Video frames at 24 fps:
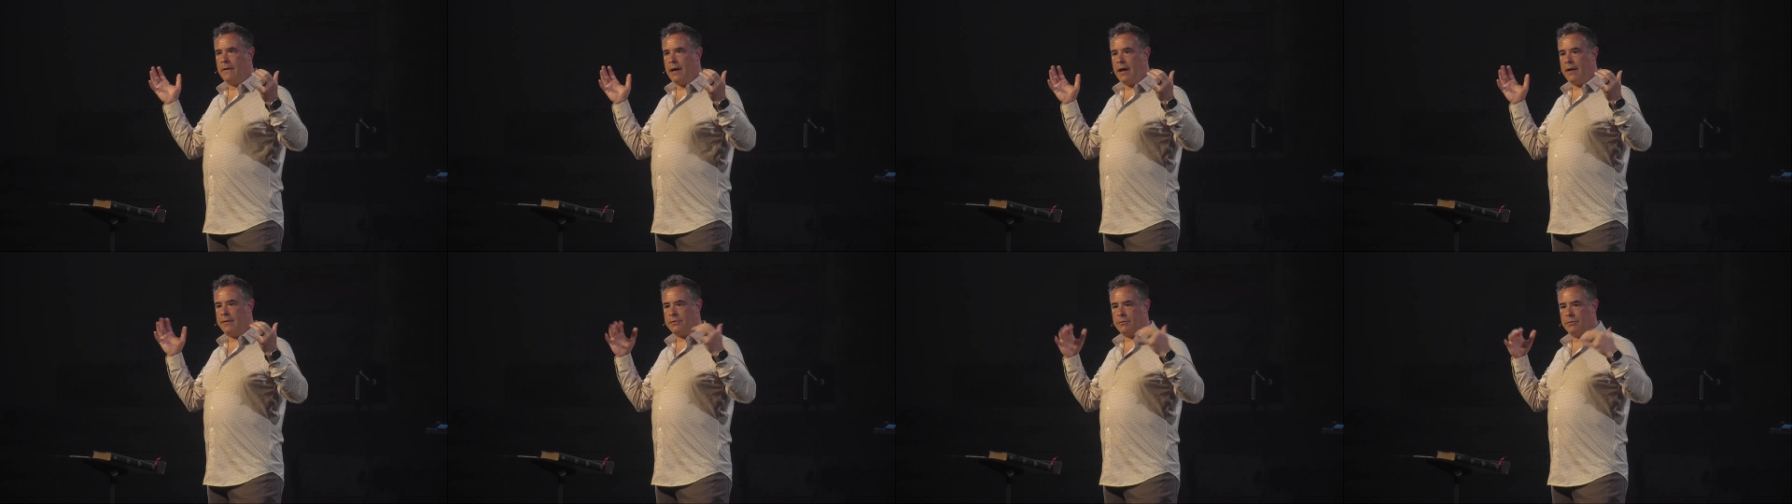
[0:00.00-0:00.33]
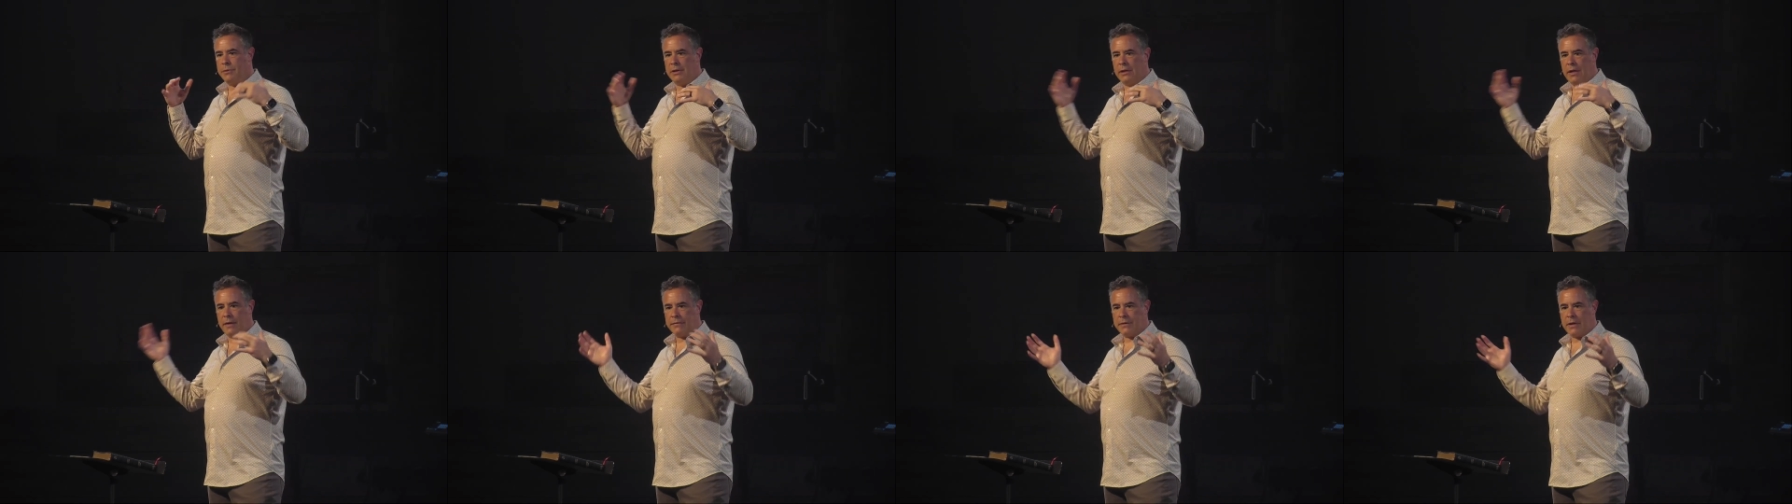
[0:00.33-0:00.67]
after
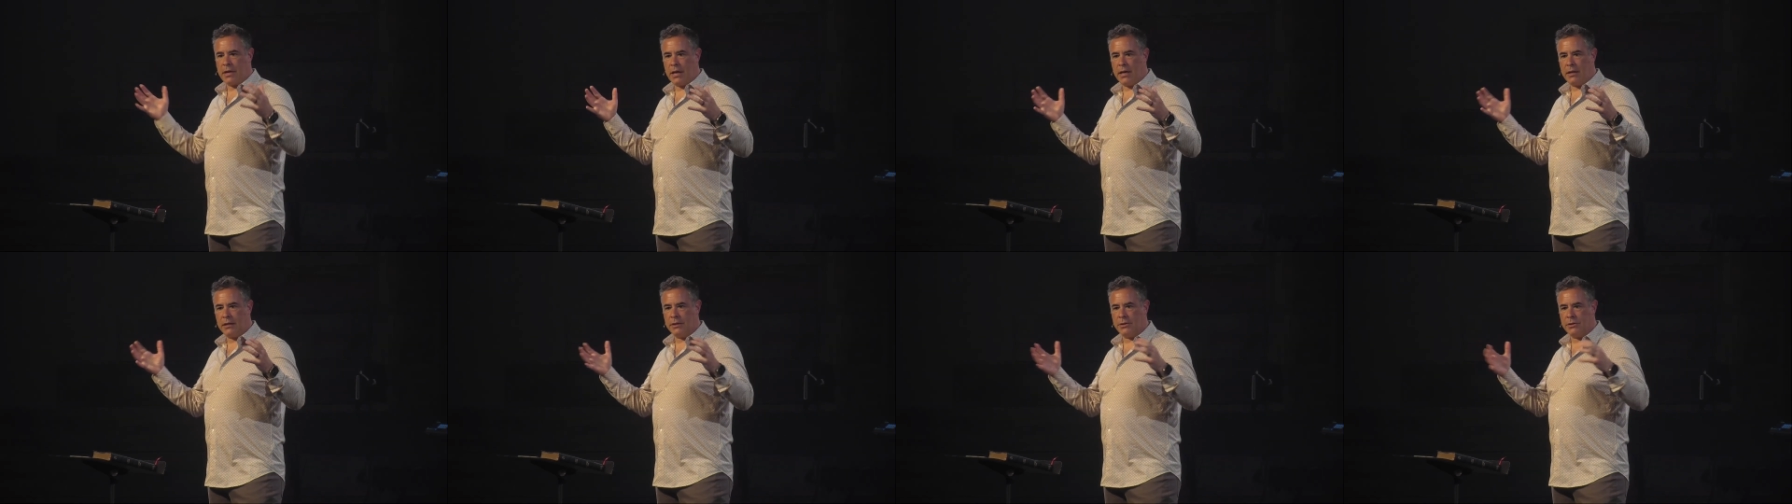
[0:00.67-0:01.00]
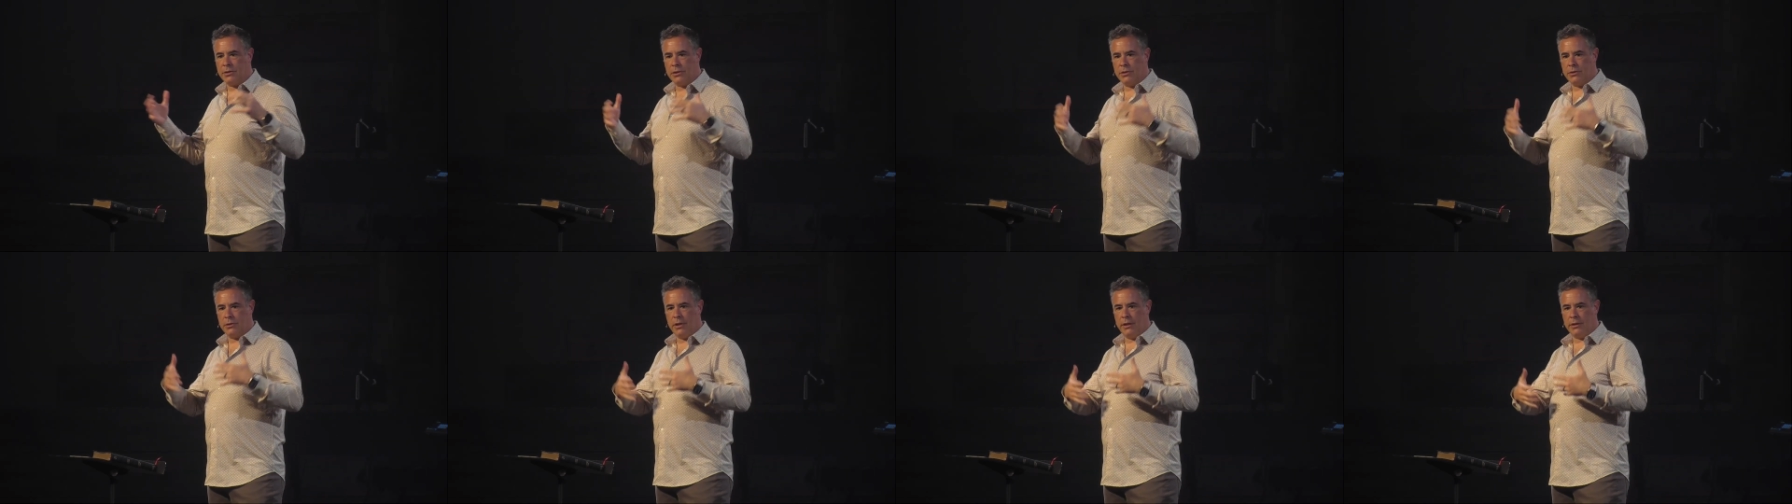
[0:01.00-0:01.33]
we left
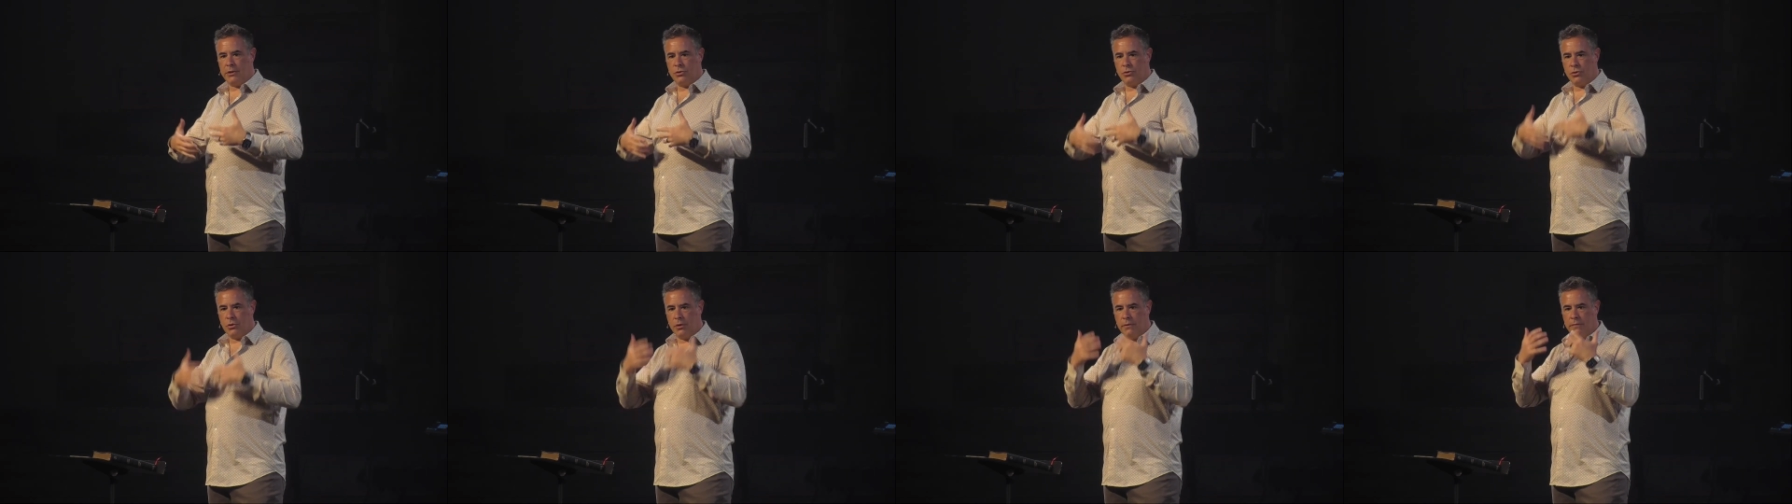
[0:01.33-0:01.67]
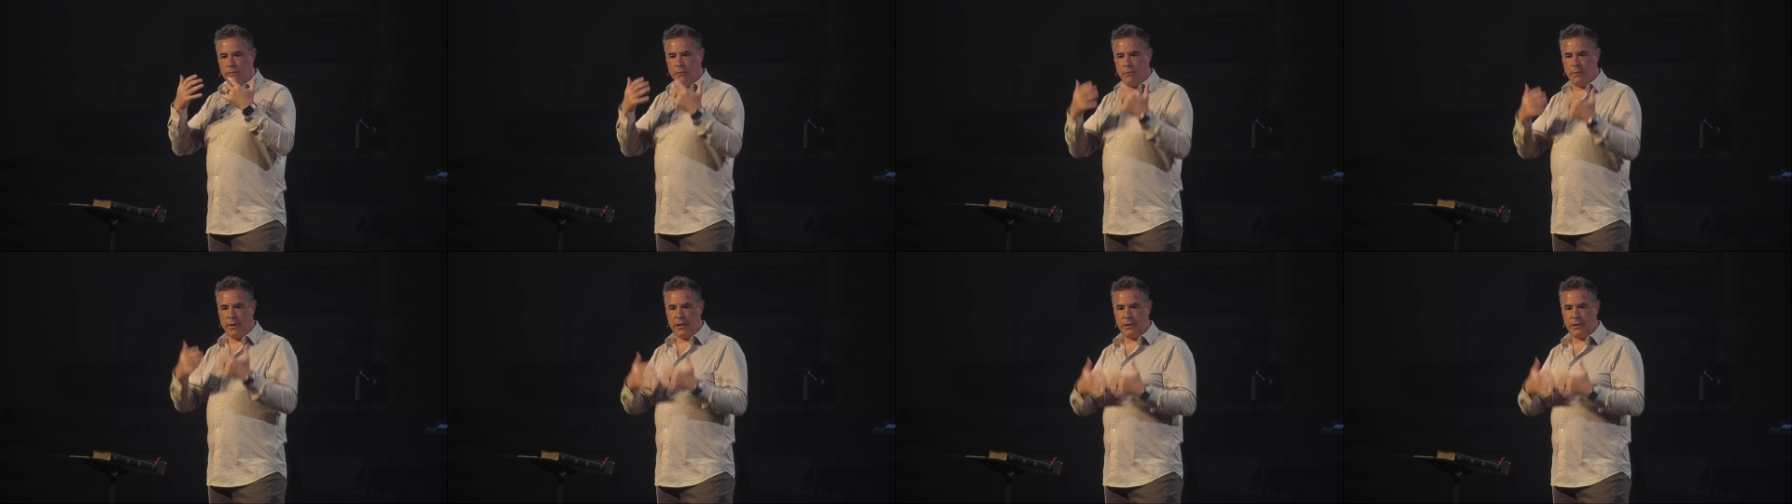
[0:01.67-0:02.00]
college that like
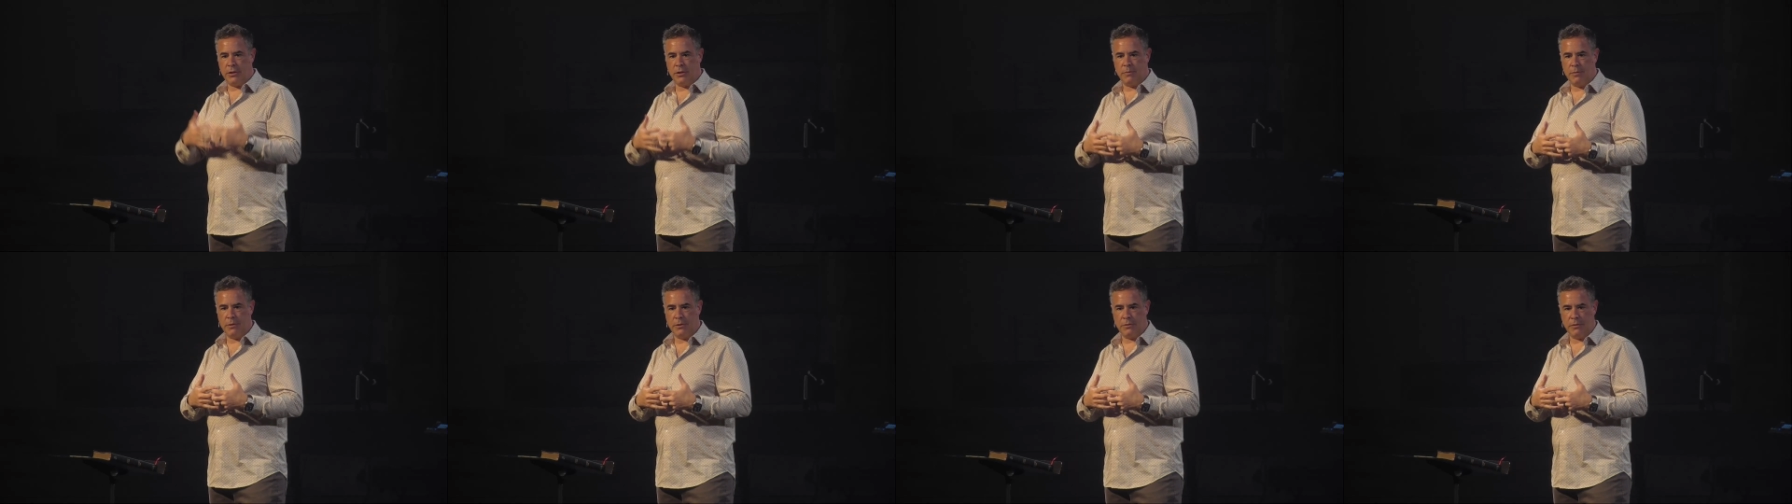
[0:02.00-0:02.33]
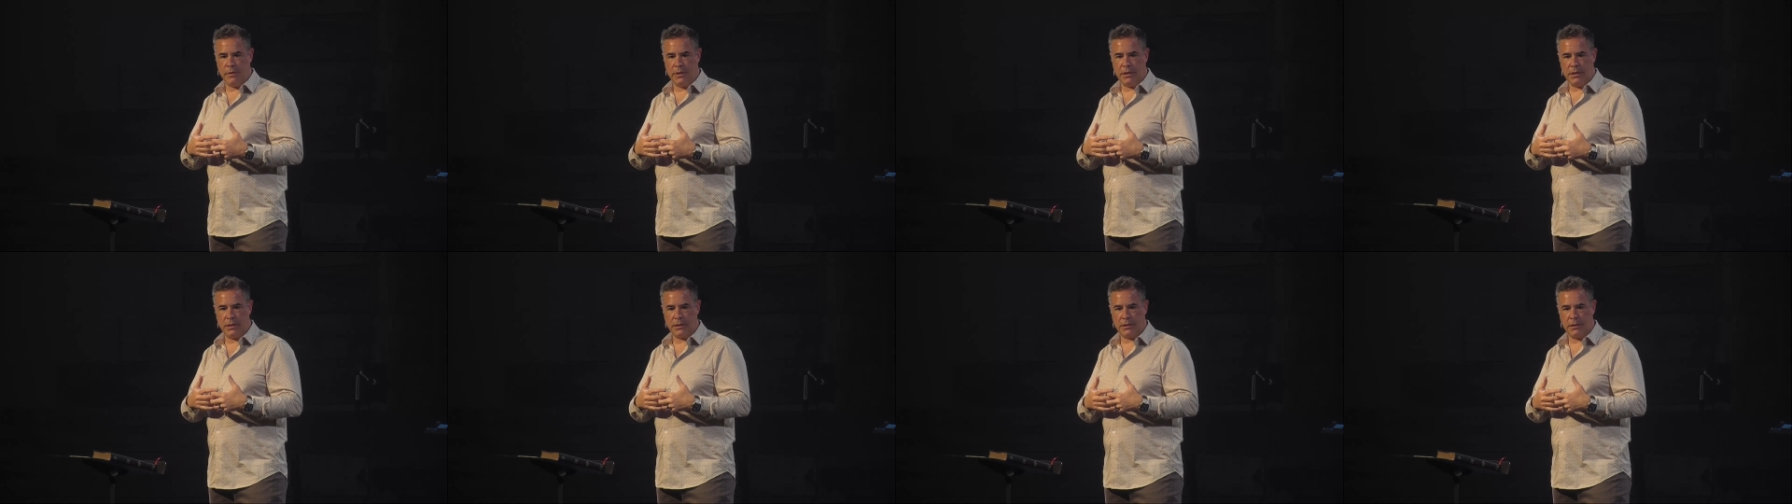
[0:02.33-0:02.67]
drove a wedge
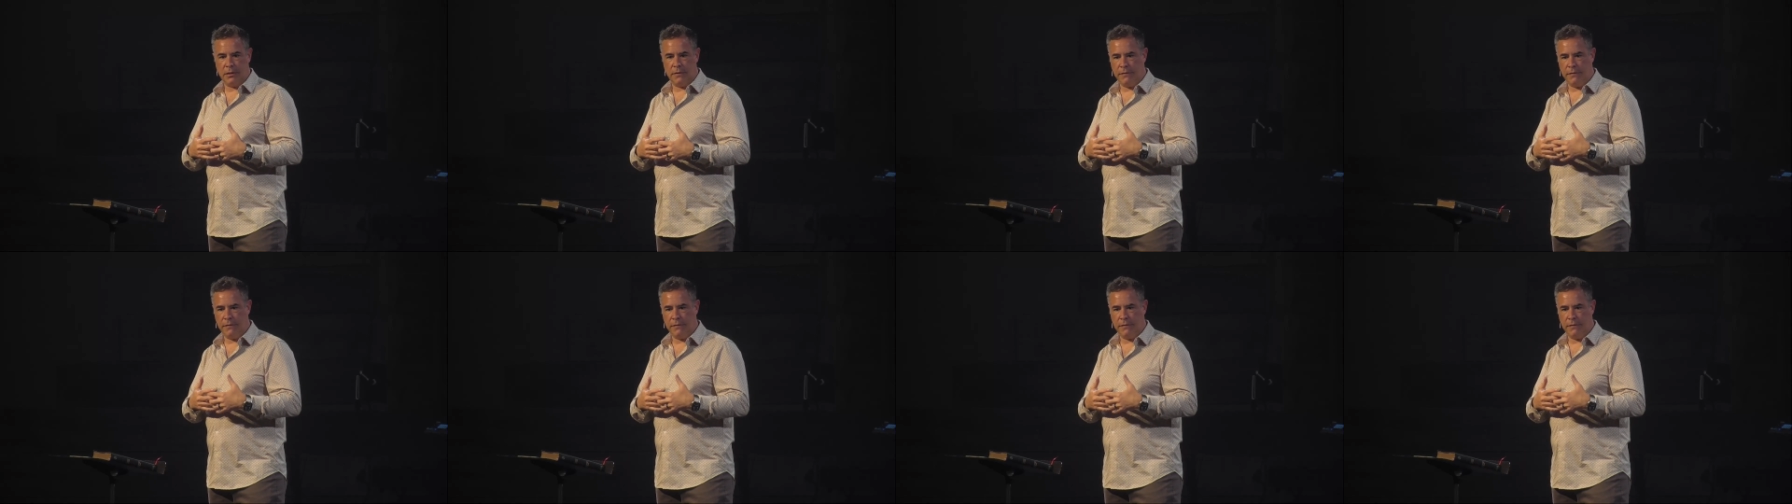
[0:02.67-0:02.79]
between us.